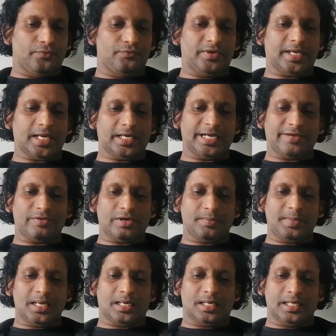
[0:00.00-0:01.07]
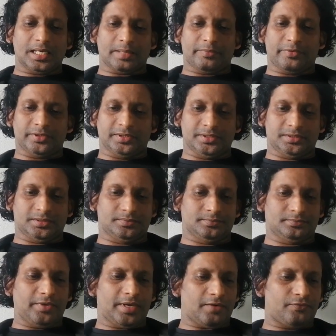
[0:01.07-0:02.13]
We can never be clear about this.
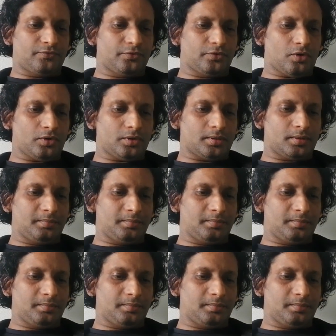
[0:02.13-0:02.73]
We have not